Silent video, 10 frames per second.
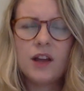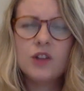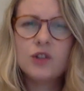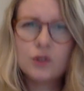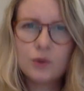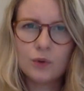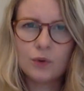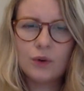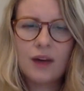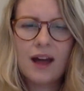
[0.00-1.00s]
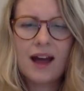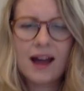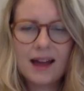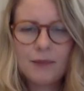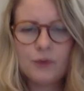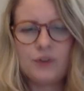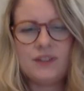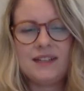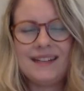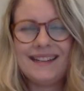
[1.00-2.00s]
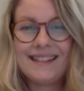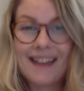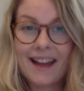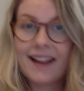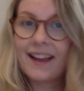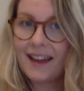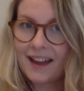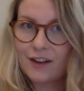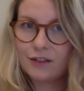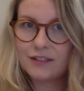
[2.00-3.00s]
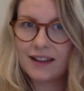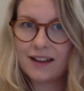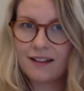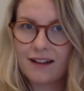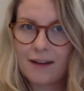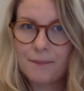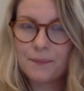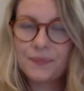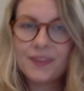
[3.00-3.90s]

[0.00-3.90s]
So I'm going to need a Carroll diagram.